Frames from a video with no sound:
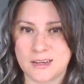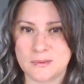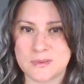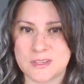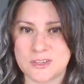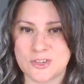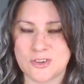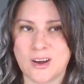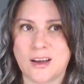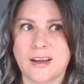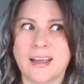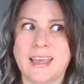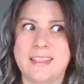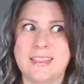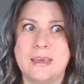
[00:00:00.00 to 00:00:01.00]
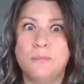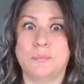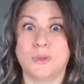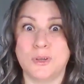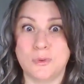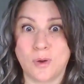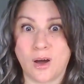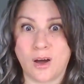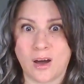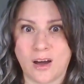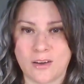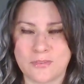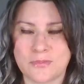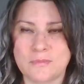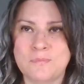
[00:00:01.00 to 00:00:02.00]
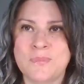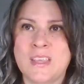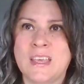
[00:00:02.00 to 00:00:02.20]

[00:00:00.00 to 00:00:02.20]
It was a truck, and they blew off.